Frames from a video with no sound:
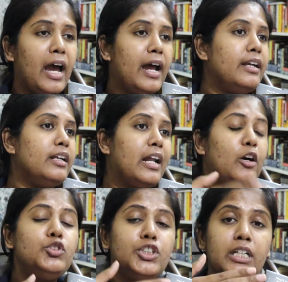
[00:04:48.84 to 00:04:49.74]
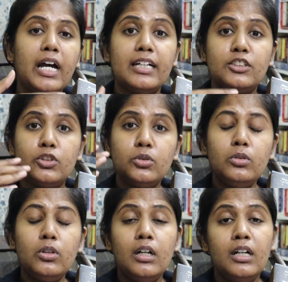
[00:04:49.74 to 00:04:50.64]
and now she has
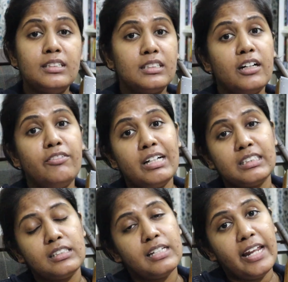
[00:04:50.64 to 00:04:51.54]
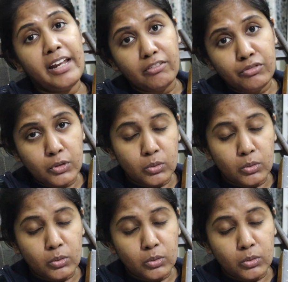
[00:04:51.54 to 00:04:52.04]
to serve as a slave